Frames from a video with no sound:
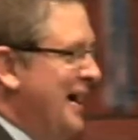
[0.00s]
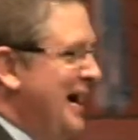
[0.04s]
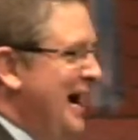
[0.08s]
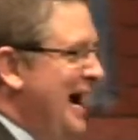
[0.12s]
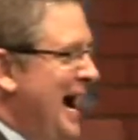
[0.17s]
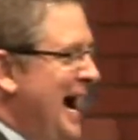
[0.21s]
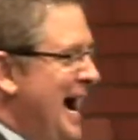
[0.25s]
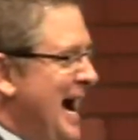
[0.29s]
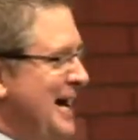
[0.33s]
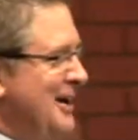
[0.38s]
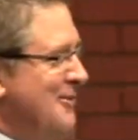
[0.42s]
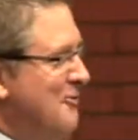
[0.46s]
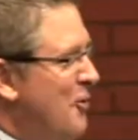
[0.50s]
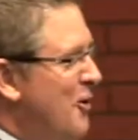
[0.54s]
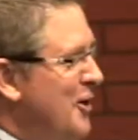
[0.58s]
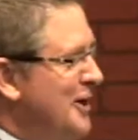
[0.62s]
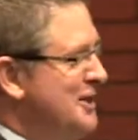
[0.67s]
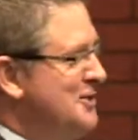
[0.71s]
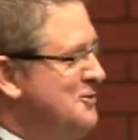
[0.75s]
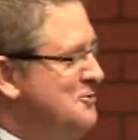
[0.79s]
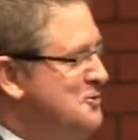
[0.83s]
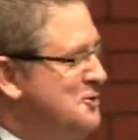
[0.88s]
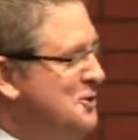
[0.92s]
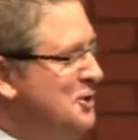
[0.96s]
guy
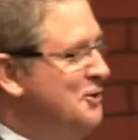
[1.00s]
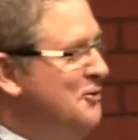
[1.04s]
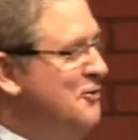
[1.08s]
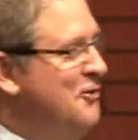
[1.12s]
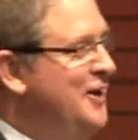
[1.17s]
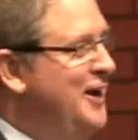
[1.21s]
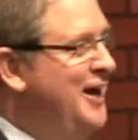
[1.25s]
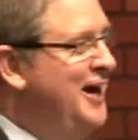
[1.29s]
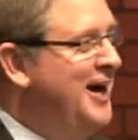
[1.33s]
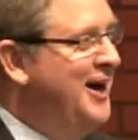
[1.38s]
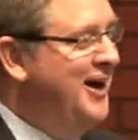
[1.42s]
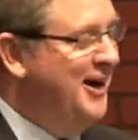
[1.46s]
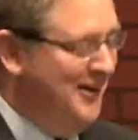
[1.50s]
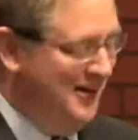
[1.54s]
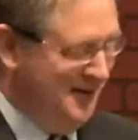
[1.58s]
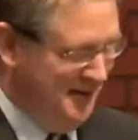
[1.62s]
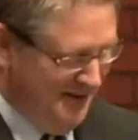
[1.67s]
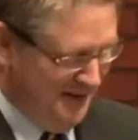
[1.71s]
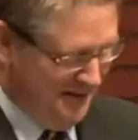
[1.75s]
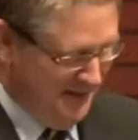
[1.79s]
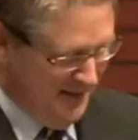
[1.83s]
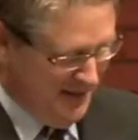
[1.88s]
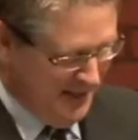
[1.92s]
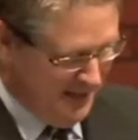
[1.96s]
wanted to there
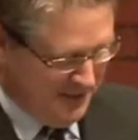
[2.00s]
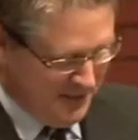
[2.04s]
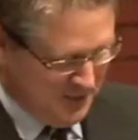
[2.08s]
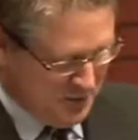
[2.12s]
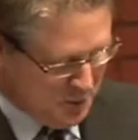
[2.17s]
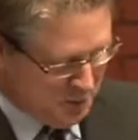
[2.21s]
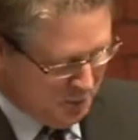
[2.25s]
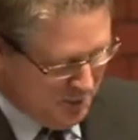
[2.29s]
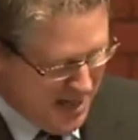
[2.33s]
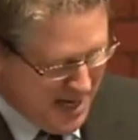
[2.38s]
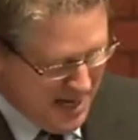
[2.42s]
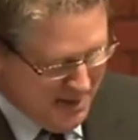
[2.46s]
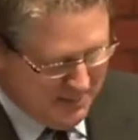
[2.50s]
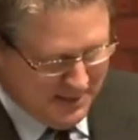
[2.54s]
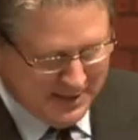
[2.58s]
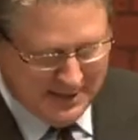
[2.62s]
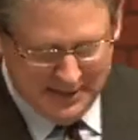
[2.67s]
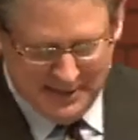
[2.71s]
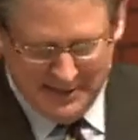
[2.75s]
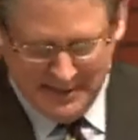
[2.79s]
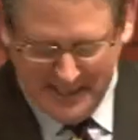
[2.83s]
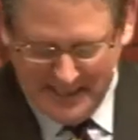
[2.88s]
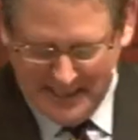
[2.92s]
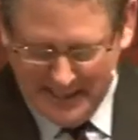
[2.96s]
in the drama
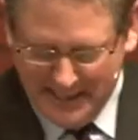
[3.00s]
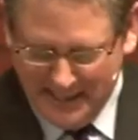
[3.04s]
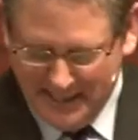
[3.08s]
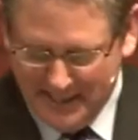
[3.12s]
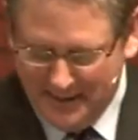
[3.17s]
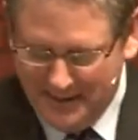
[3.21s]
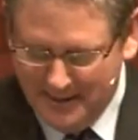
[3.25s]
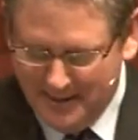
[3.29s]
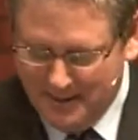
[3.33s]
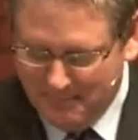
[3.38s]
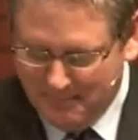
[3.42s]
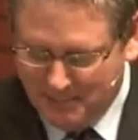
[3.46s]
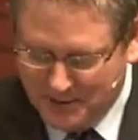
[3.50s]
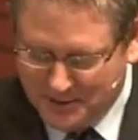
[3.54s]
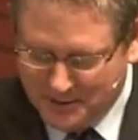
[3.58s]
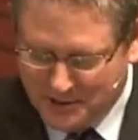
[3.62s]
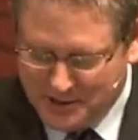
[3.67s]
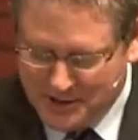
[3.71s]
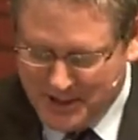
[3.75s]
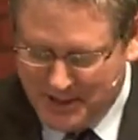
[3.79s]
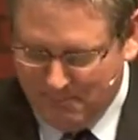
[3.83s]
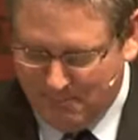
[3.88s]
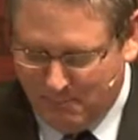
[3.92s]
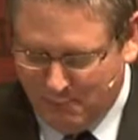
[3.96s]
today. But the
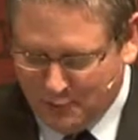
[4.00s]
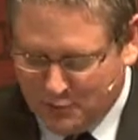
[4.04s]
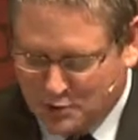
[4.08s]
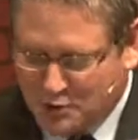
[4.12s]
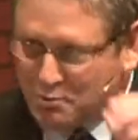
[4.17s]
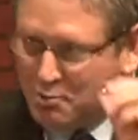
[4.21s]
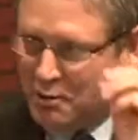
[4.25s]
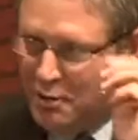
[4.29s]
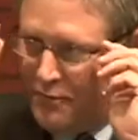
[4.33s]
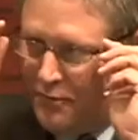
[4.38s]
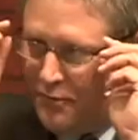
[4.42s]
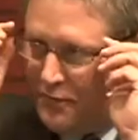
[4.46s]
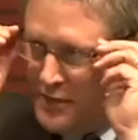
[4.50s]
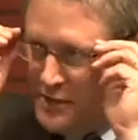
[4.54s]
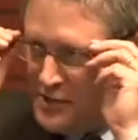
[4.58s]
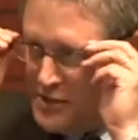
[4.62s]
simple truth